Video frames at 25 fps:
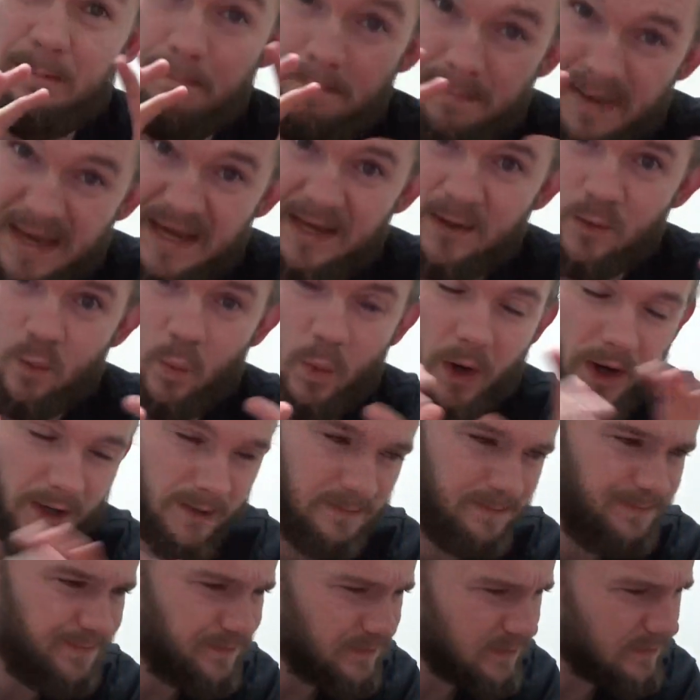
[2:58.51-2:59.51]
main one
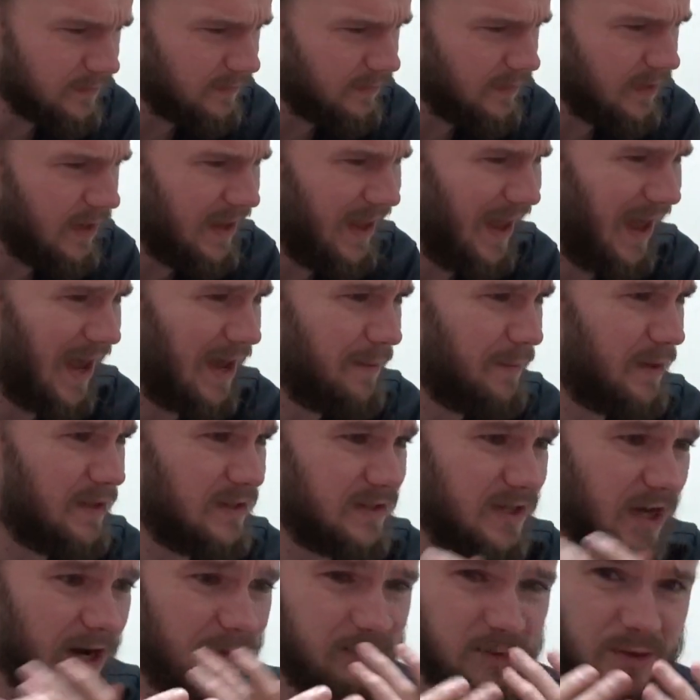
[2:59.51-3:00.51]
um, in
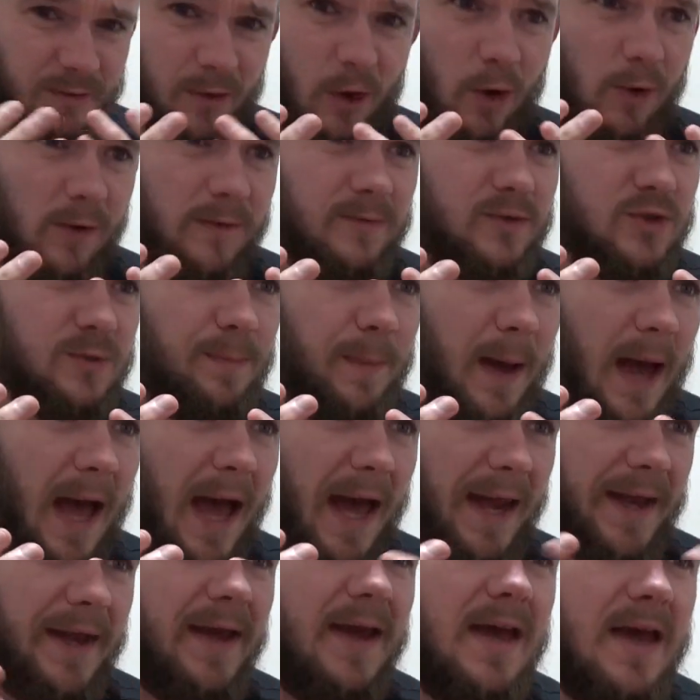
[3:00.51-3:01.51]
terms of all of
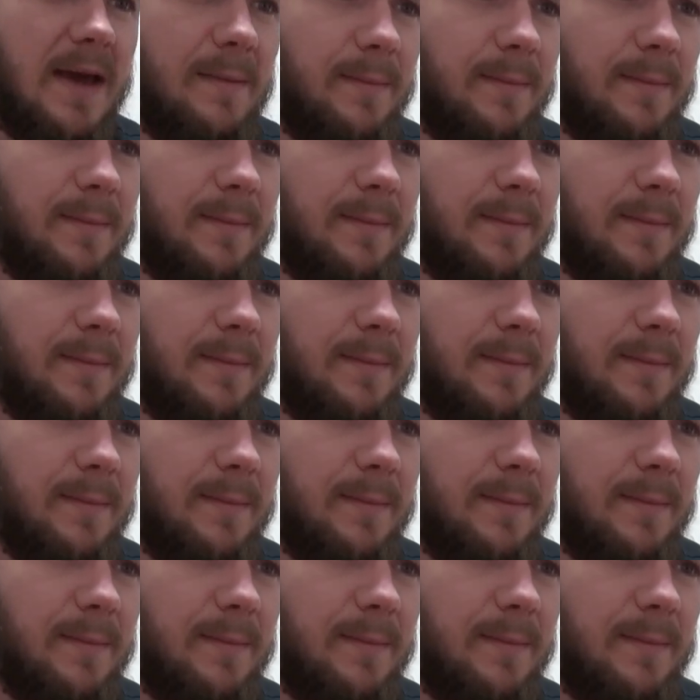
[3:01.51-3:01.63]
Japan.